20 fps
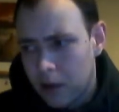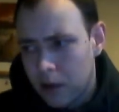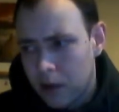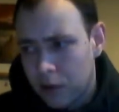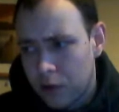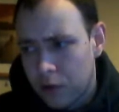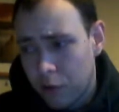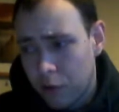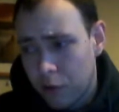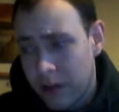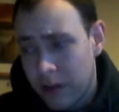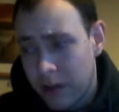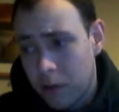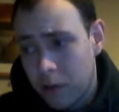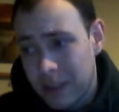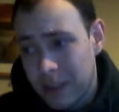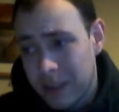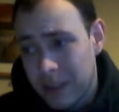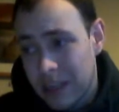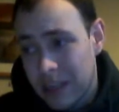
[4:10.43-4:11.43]
growing up,
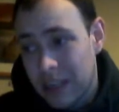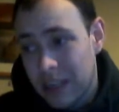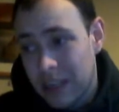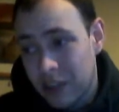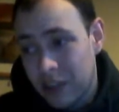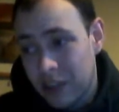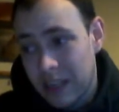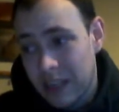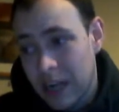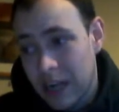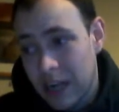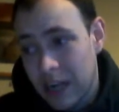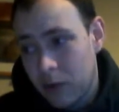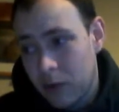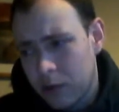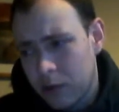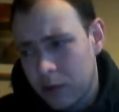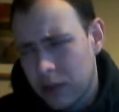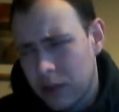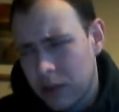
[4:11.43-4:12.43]
but his dad actually died when
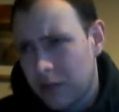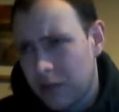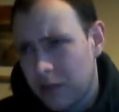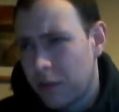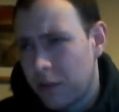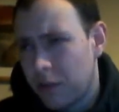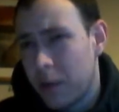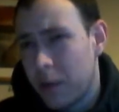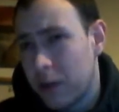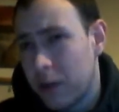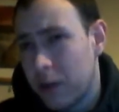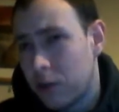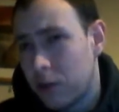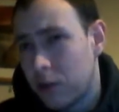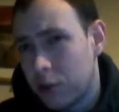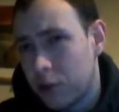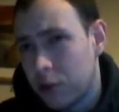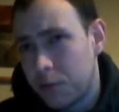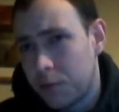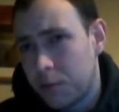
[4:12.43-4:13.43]
he was either very young or
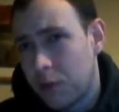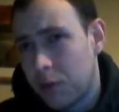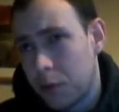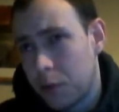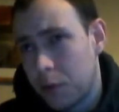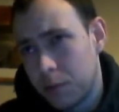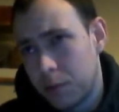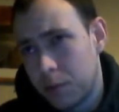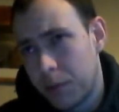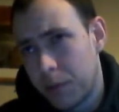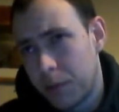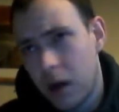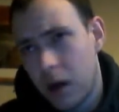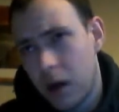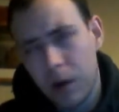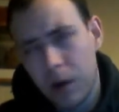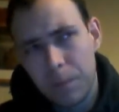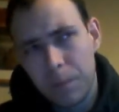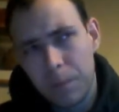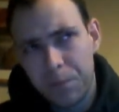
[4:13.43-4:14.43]
just before he was
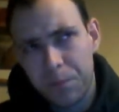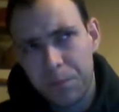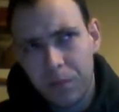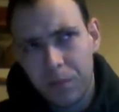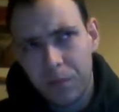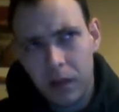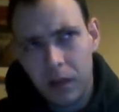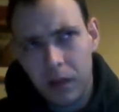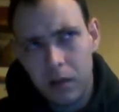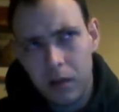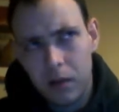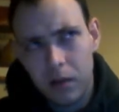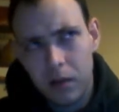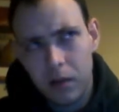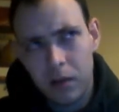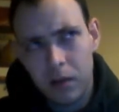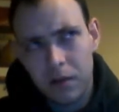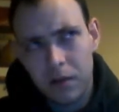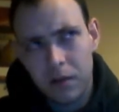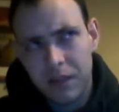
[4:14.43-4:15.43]
born.
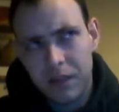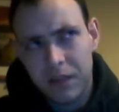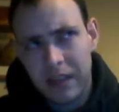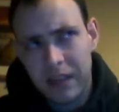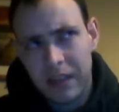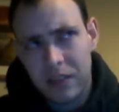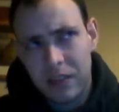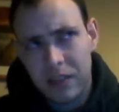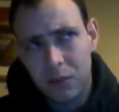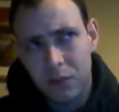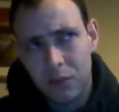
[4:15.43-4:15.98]
I think that's